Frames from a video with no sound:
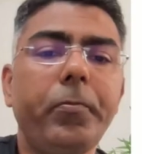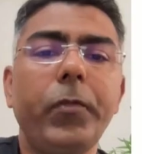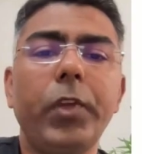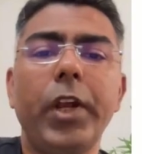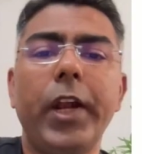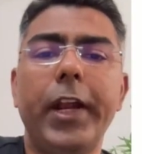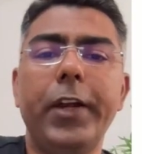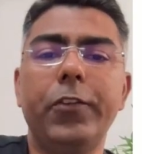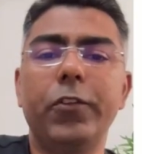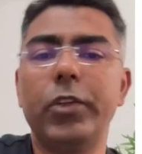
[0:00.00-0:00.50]

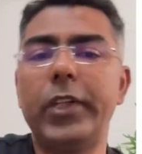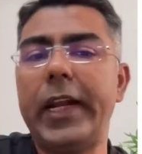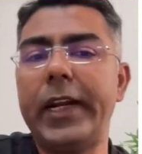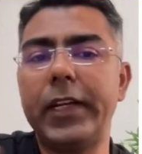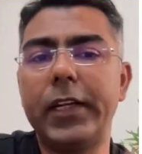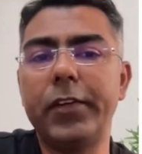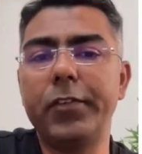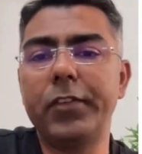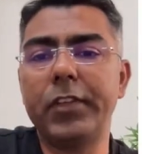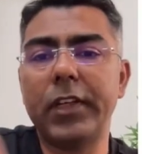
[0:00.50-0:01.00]
Right. So that
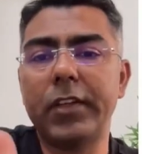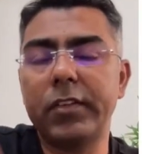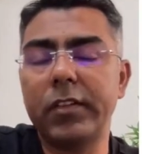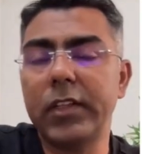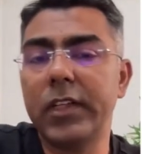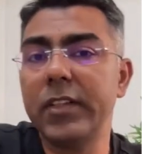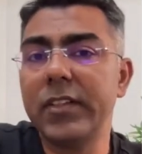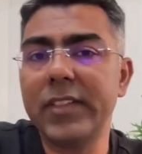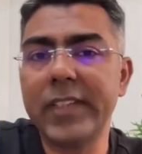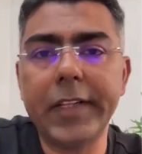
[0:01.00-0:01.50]
gives us
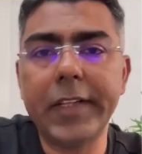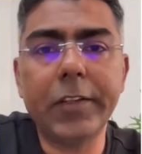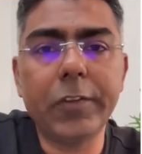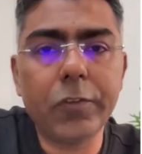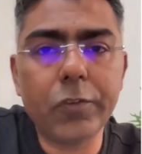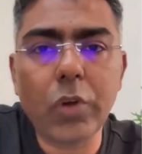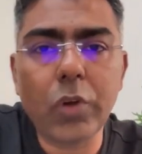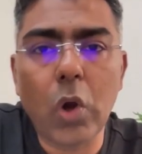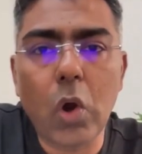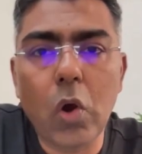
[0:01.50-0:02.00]
a
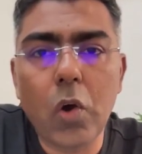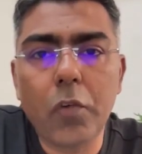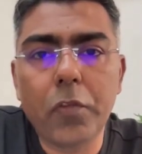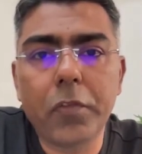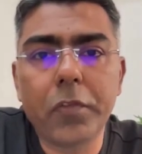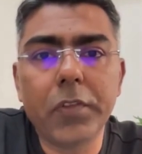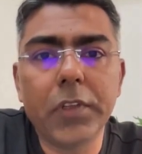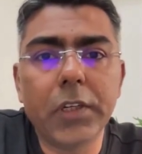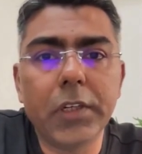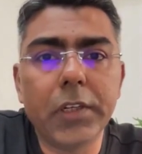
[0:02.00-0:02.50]
sense
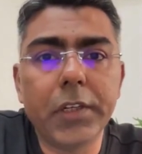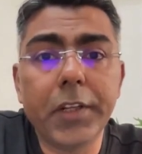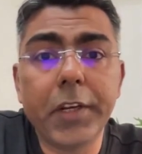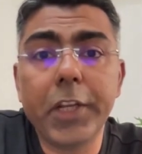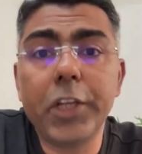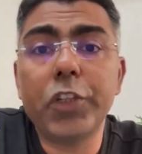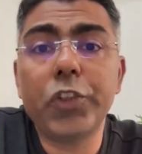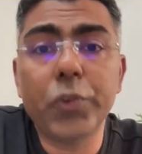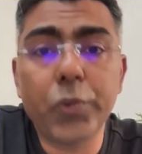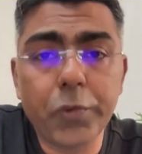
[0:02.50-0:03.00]
of the
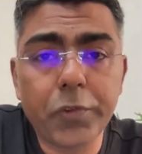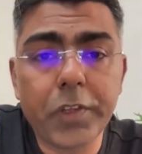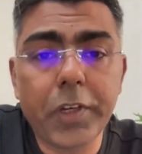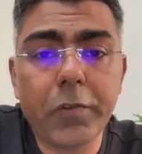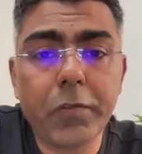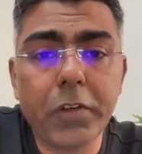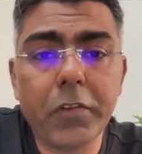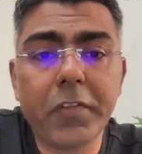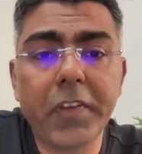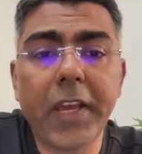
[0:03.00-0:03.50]
ratios that
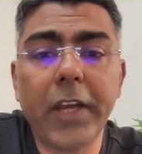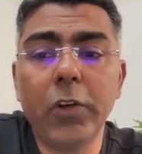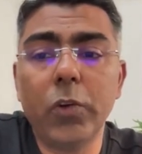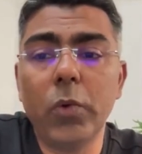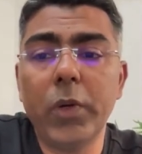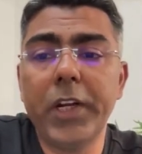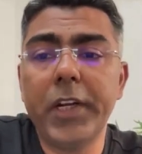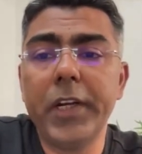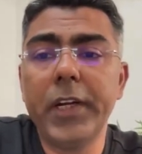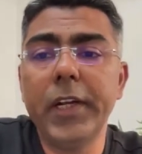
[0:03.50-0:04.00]
we have
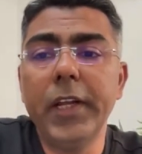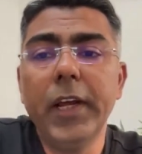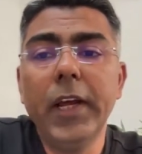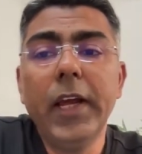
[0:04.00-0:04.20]
calculated.